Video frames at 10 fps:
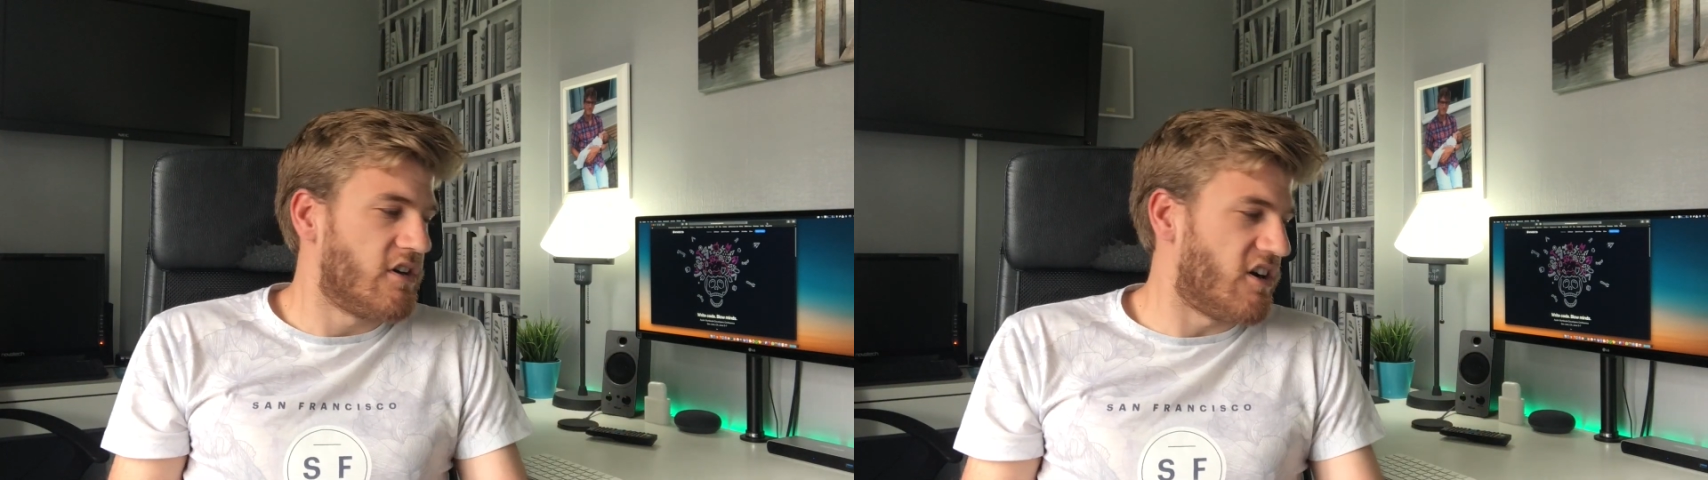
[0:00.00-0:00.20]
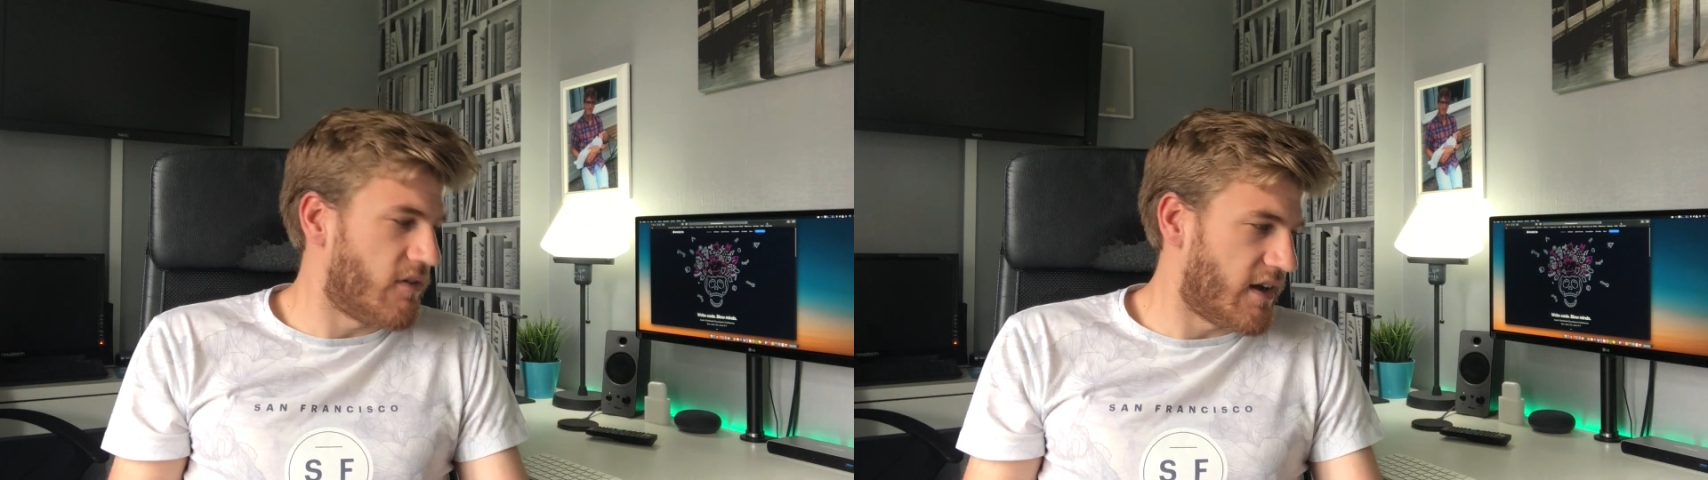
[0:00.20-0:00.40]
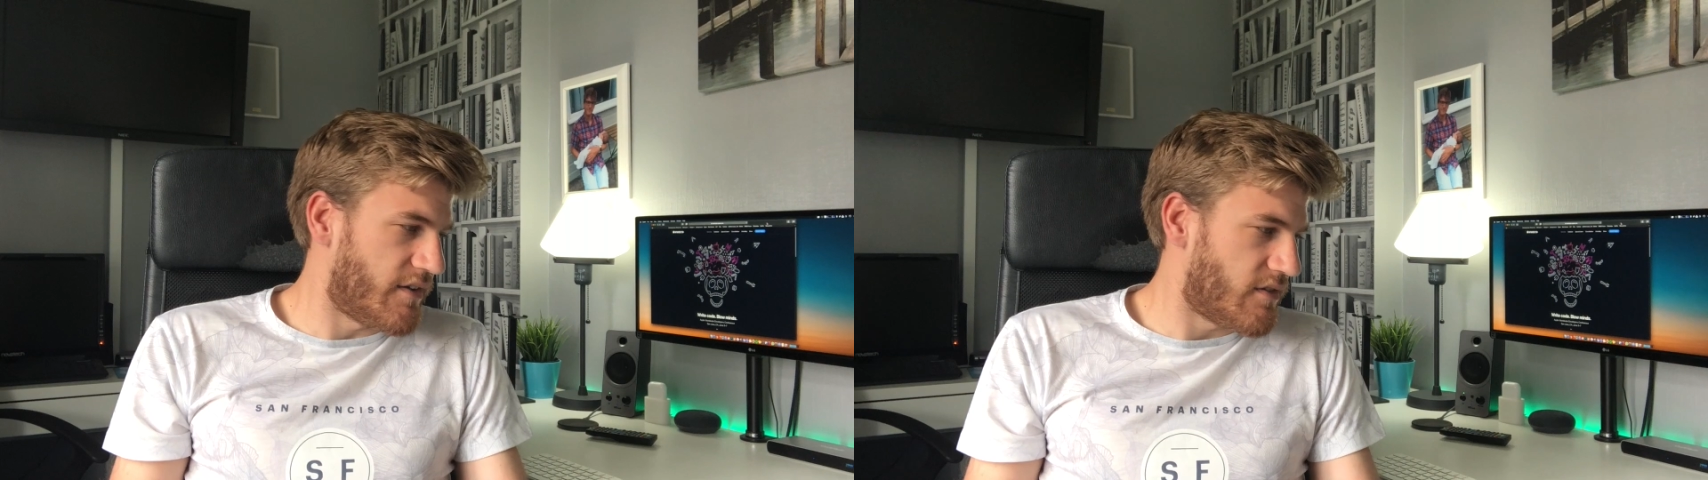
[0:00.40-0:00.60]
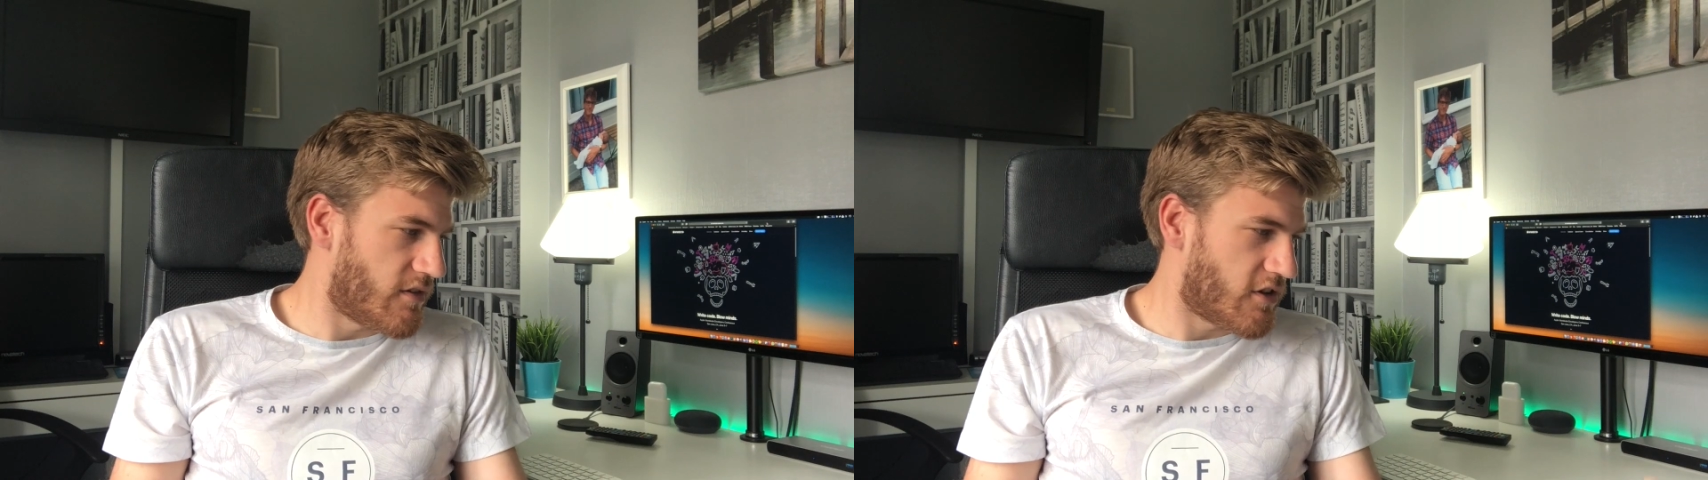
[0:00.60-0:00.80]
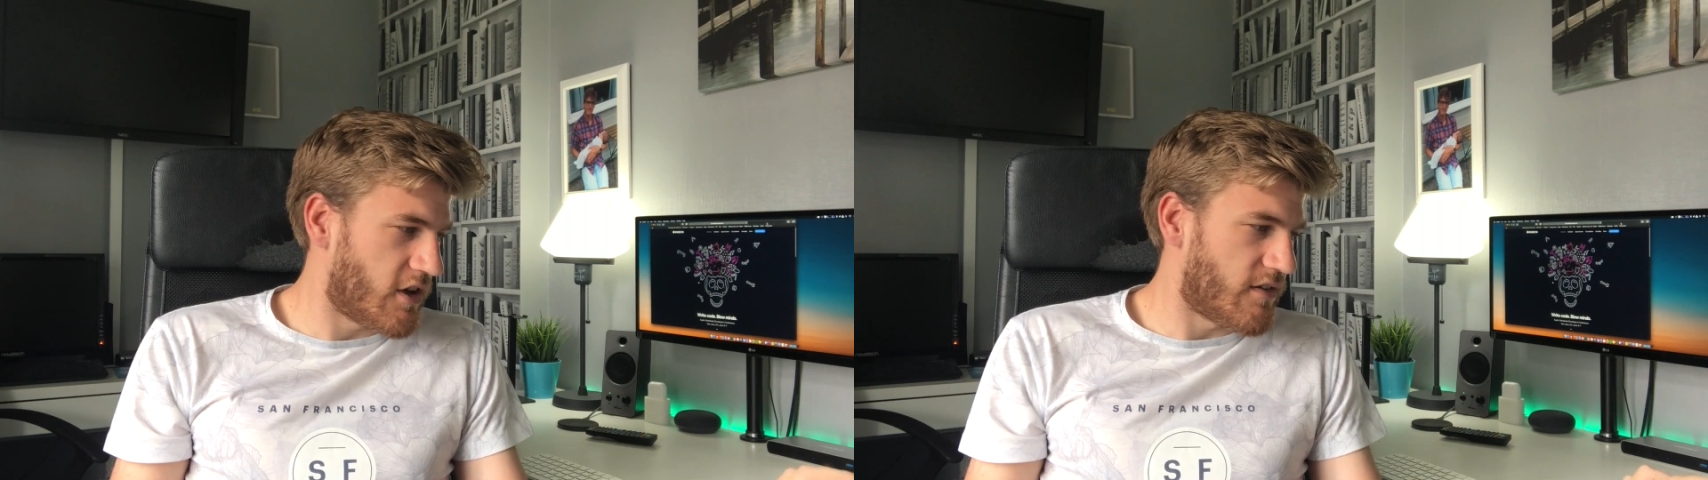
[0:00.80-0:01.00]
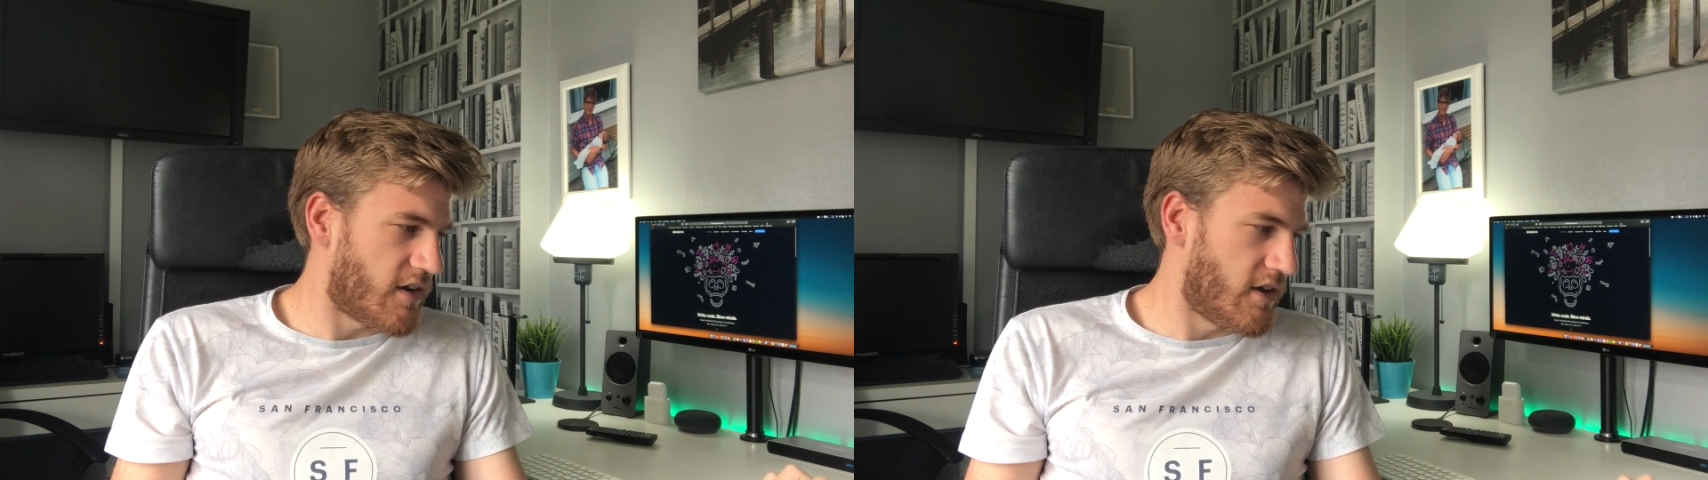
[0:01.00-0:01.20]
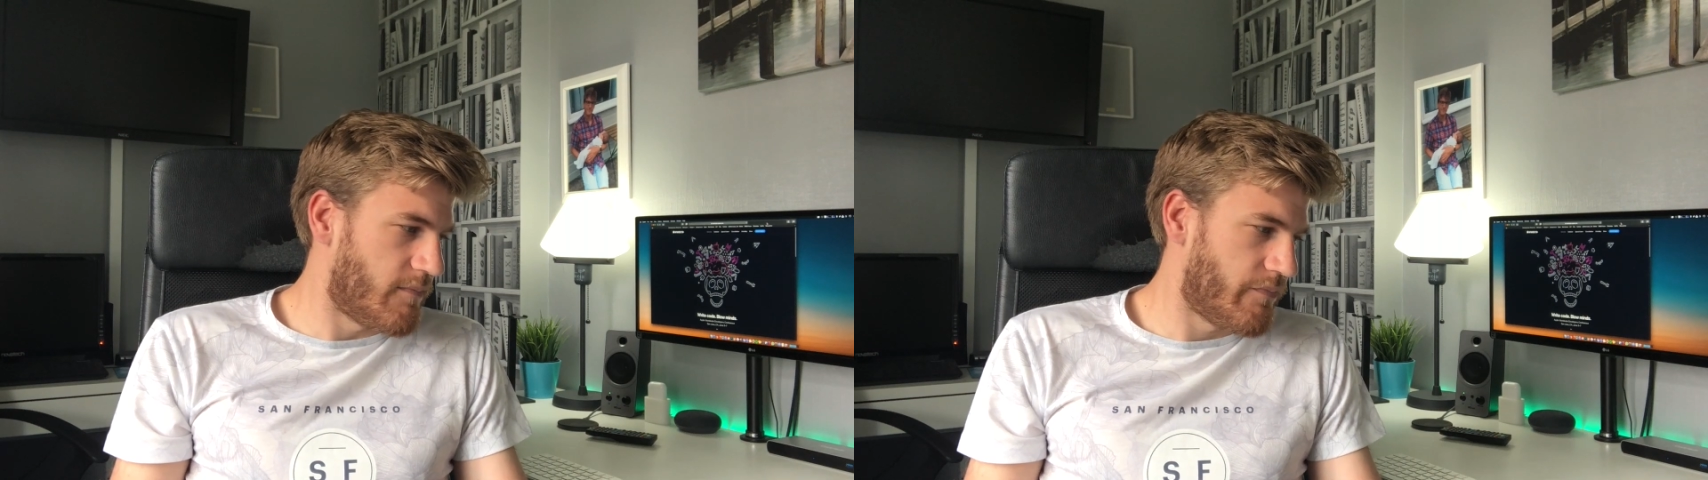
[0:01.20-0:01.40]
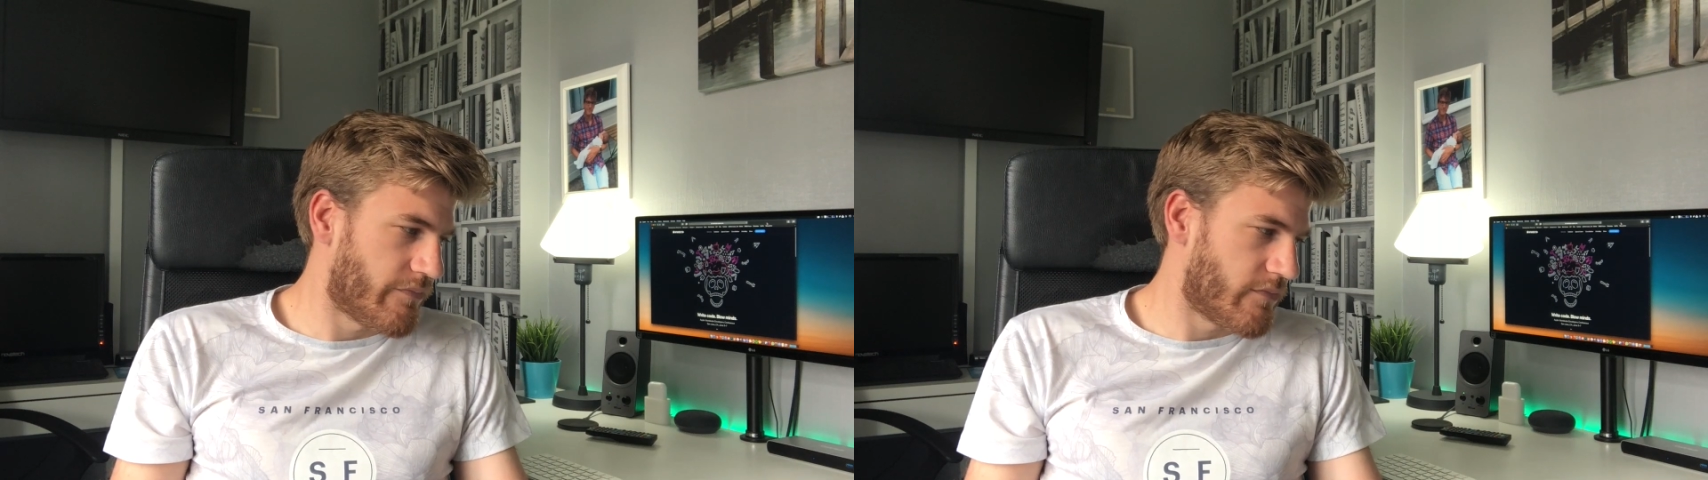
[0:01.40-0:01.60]
OS 13.
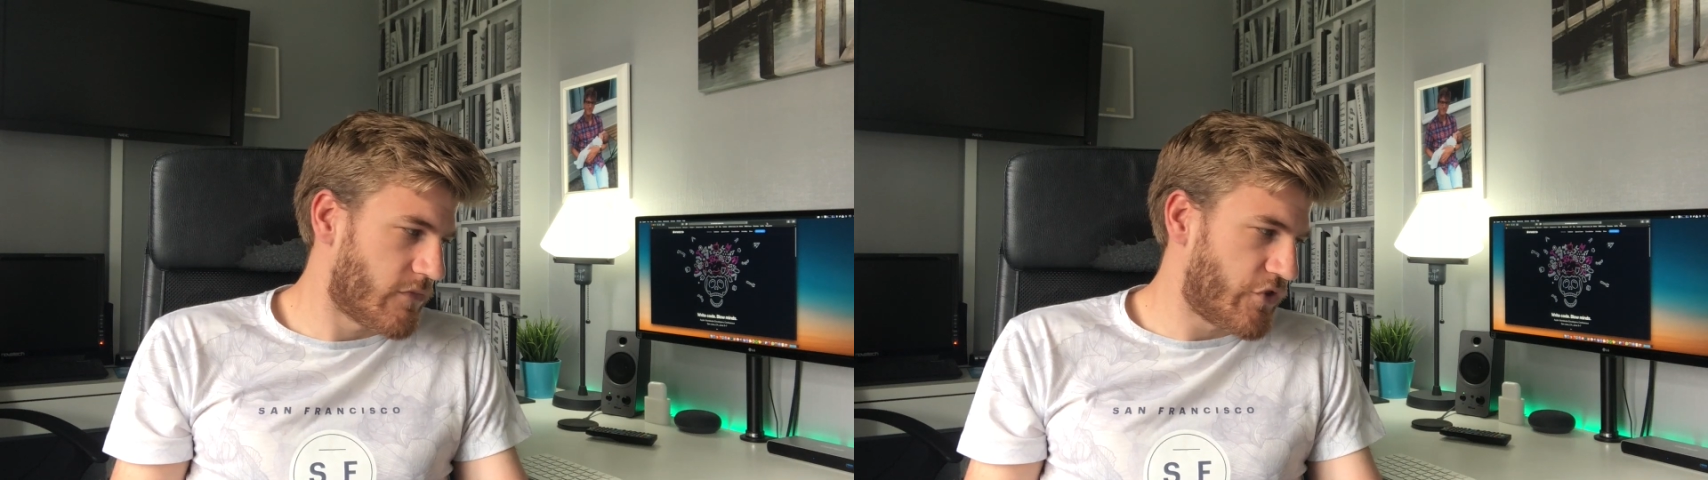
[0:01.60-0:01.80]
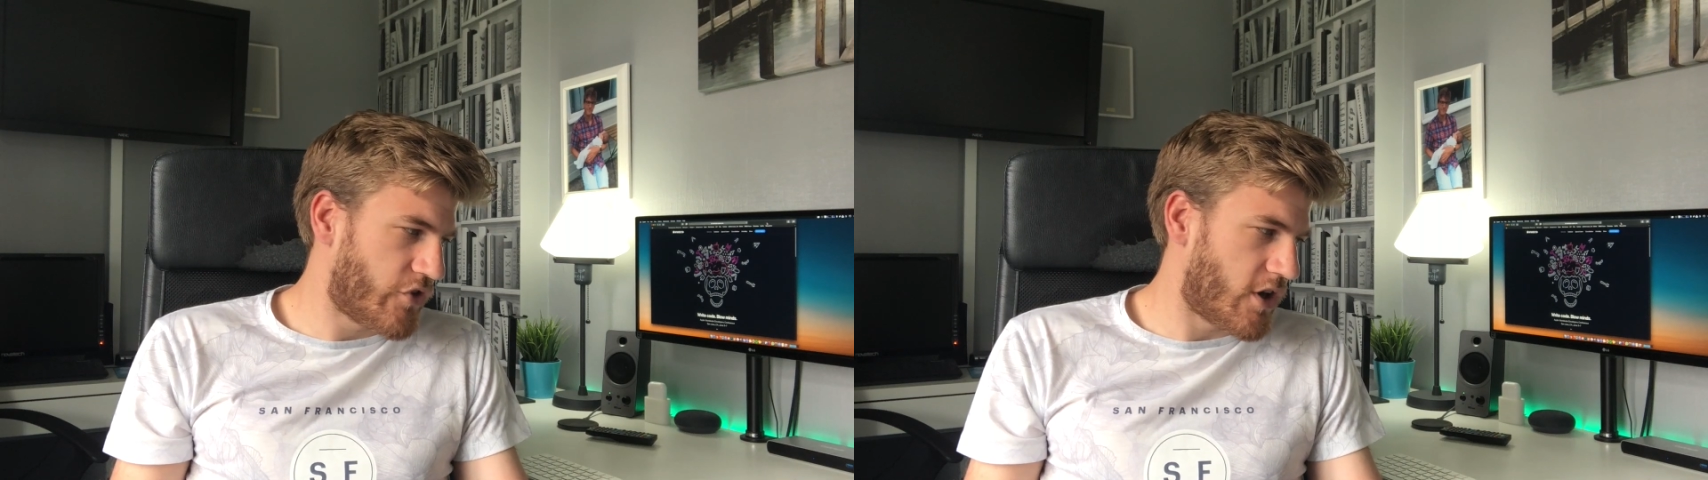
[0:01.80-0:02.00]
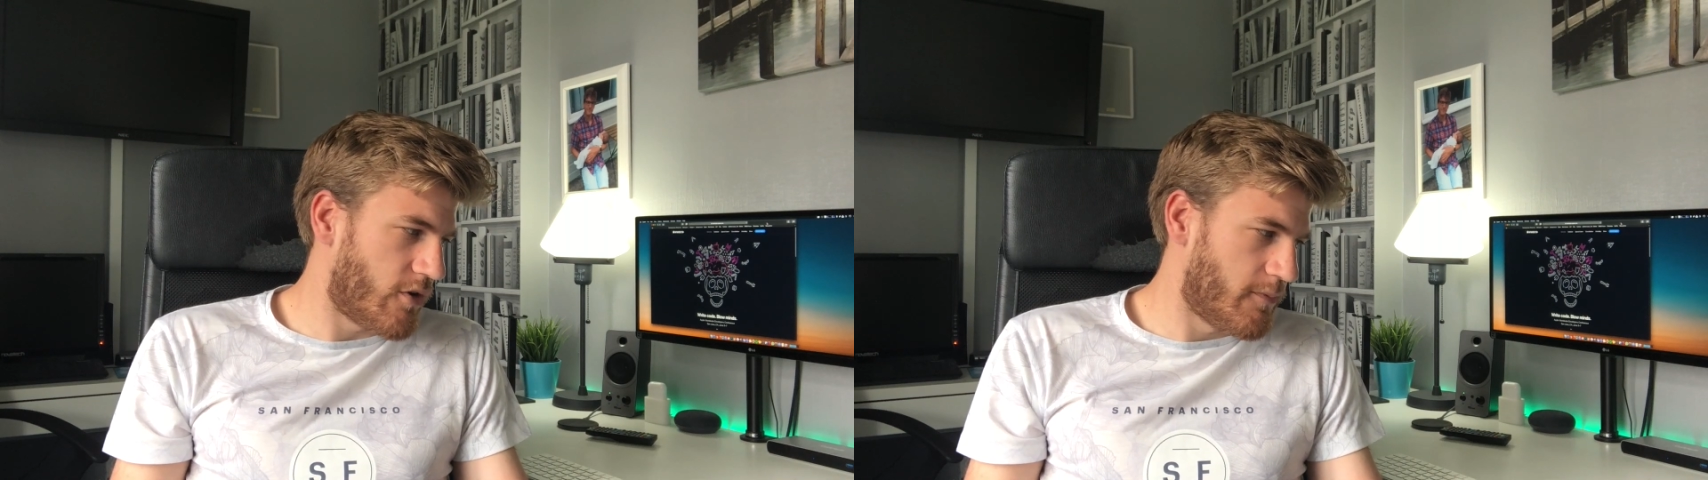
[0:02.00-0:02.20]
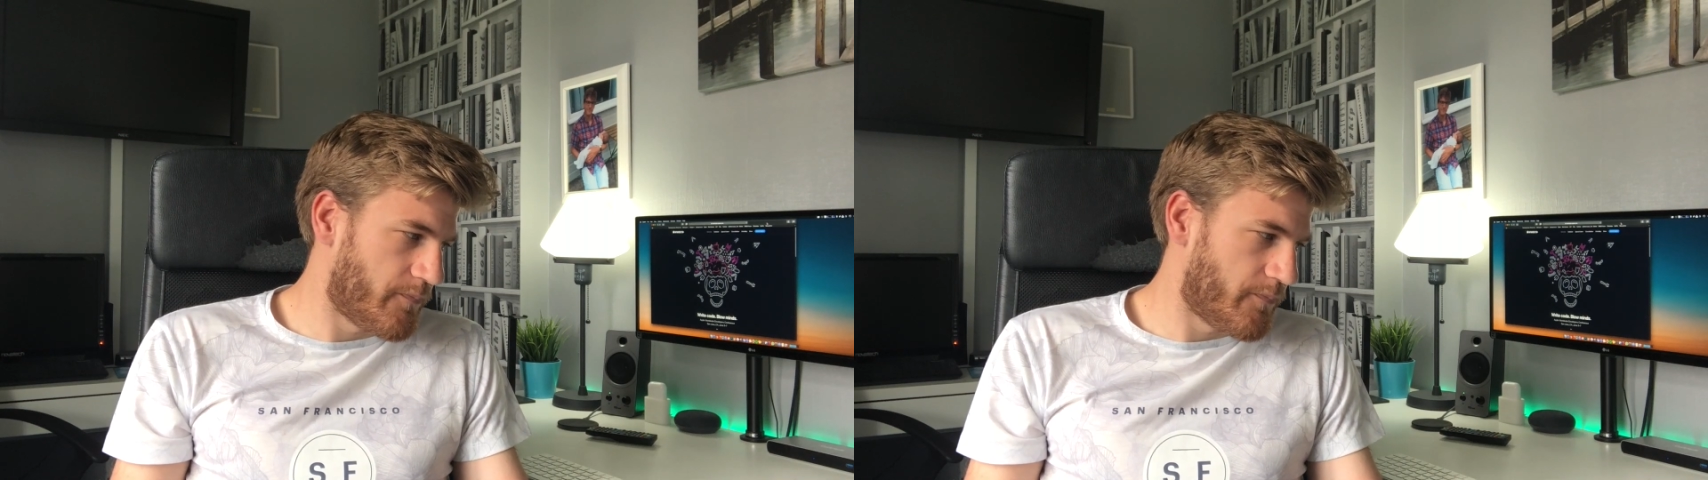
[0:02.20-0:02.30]
So